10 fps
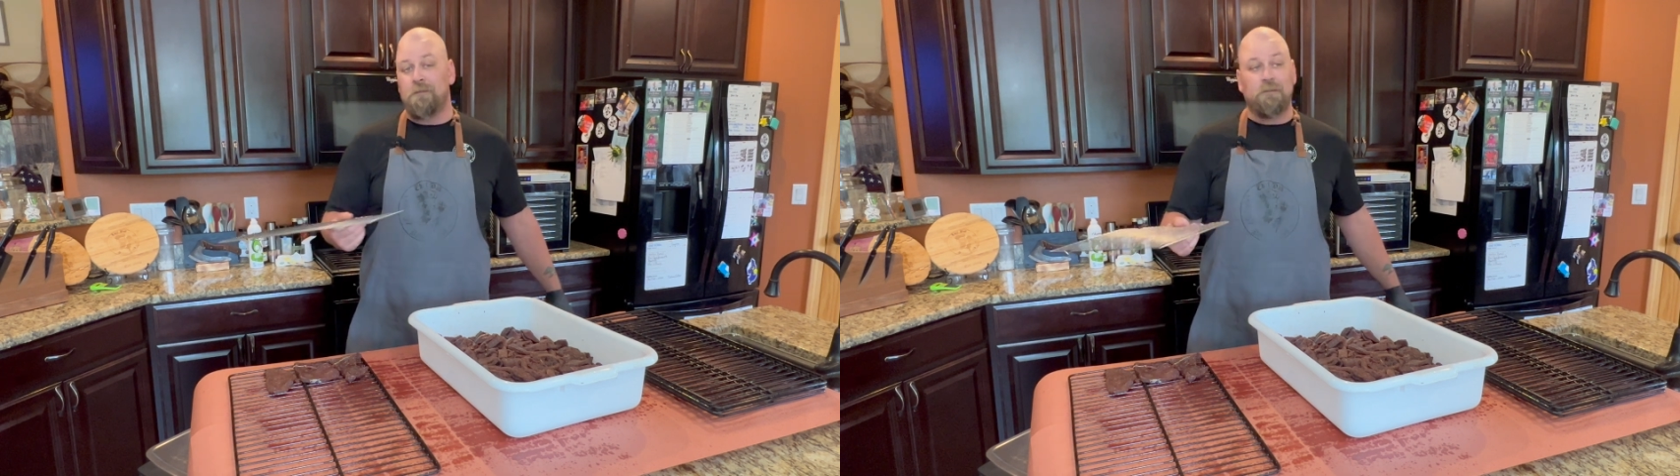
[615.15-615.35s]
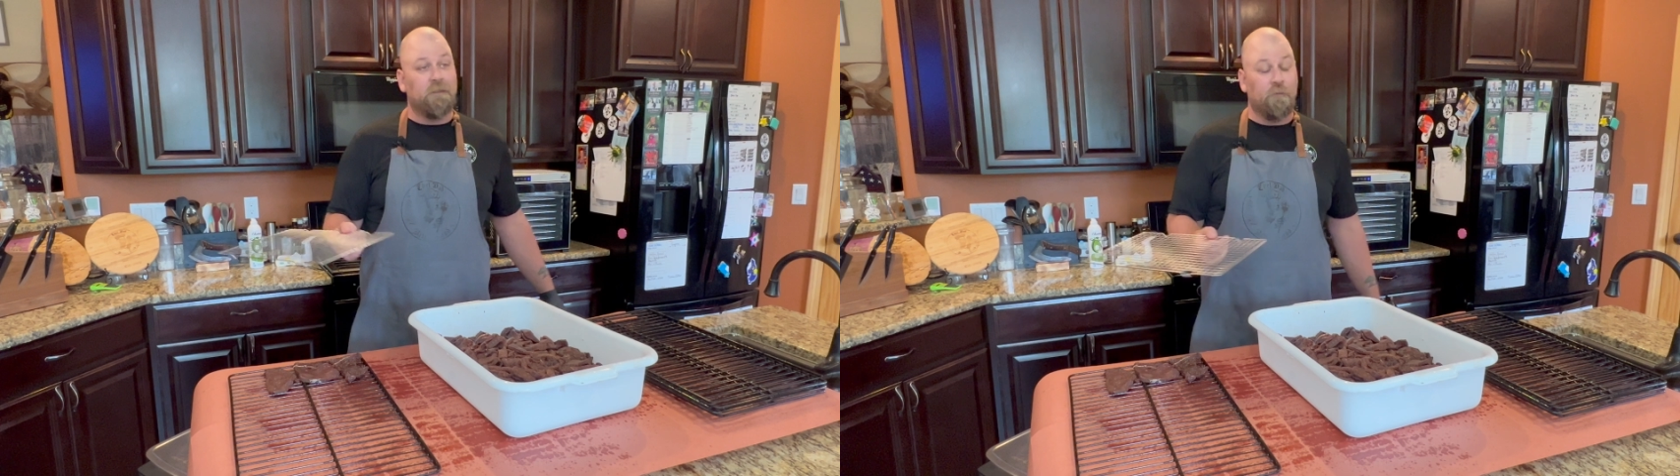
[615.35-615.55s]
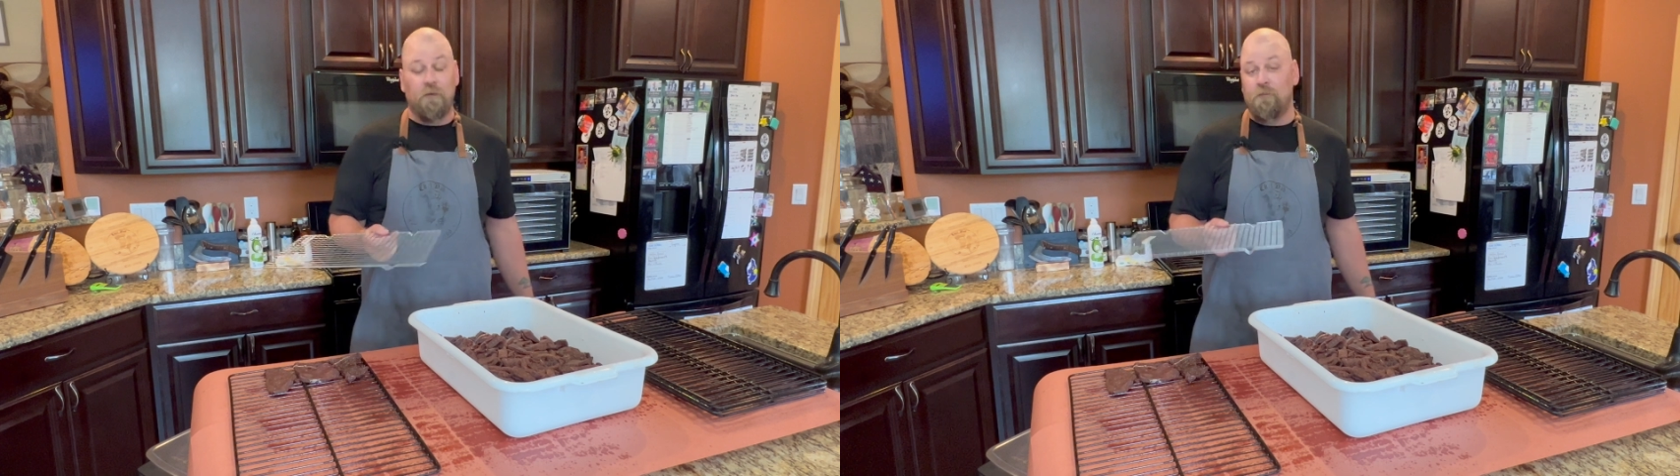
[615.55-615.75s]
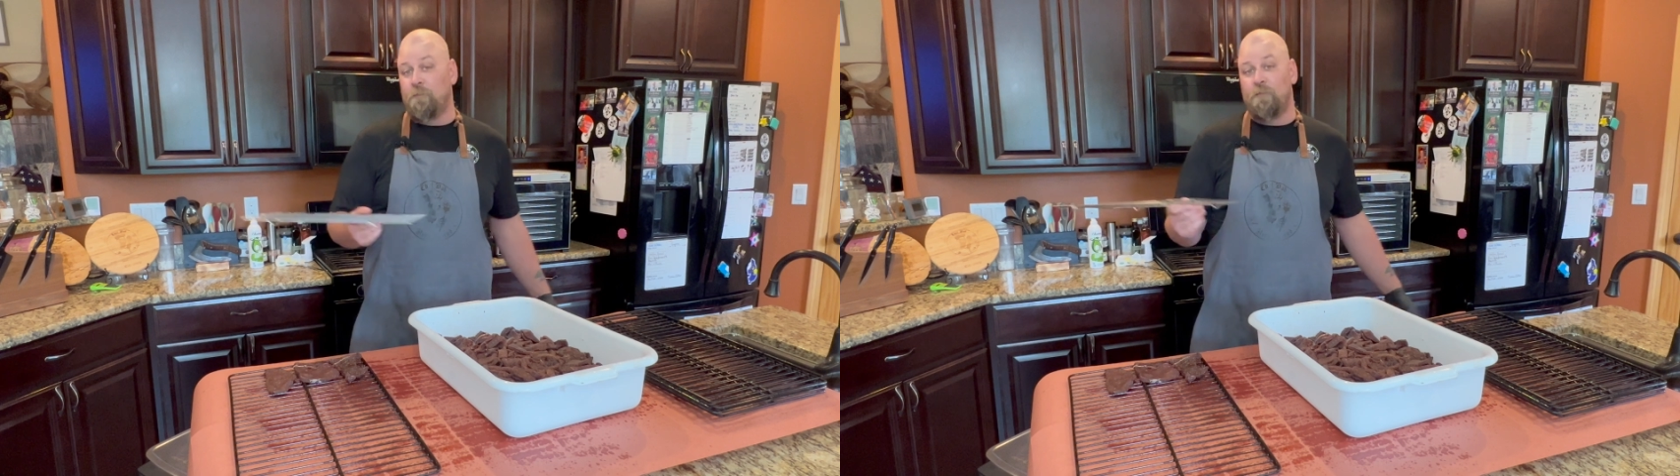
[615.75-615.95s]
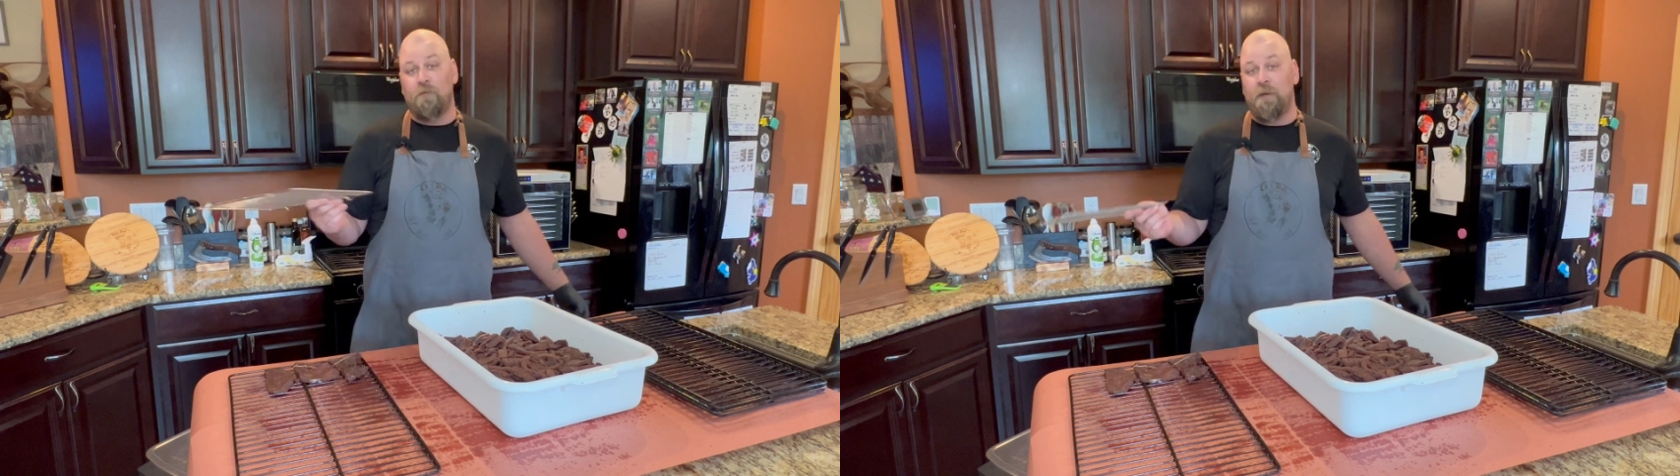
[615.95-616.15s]
It's anywhere
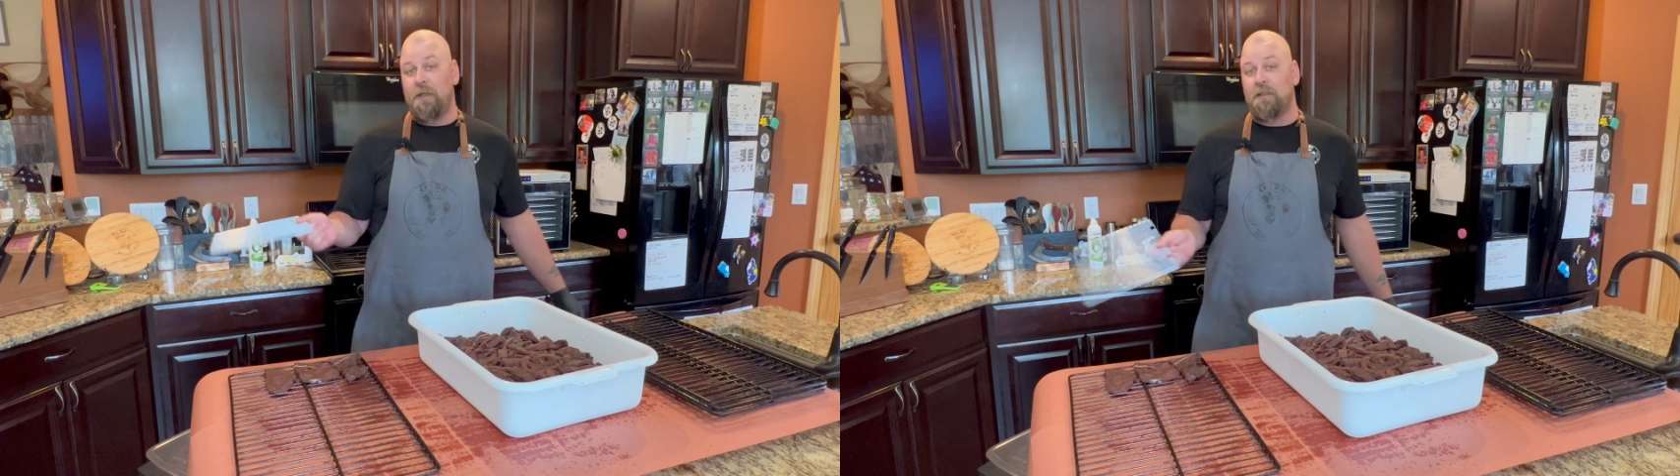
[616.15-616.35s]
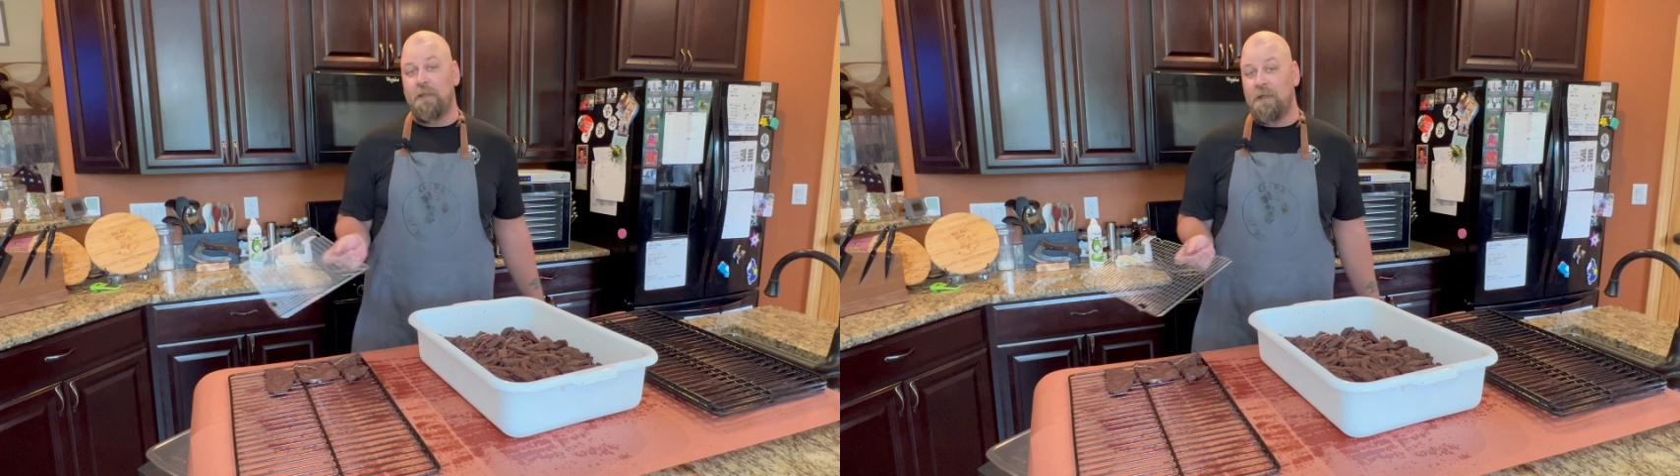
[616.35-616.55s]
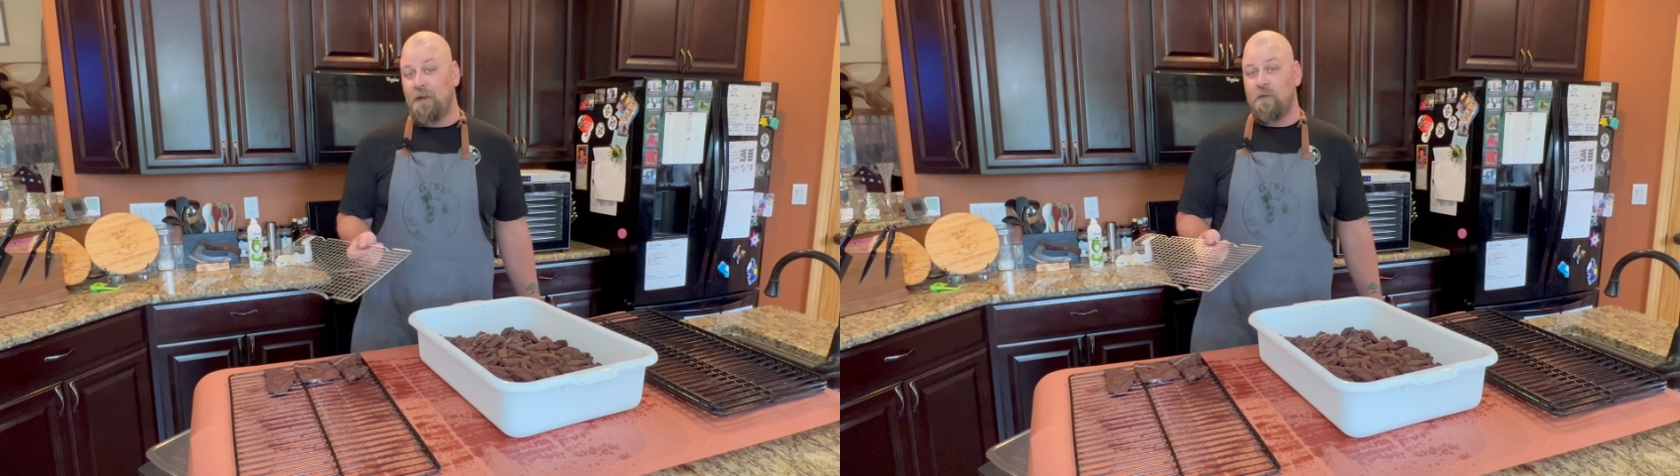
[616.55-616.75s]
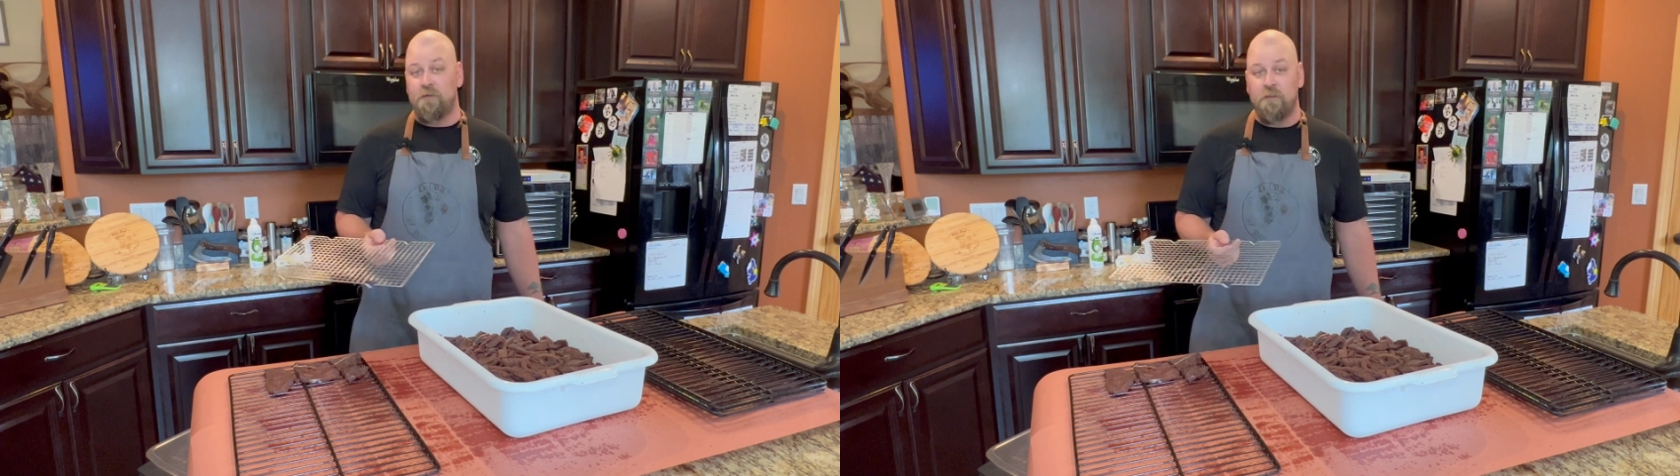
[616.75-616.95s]
from 3 to 10 hours.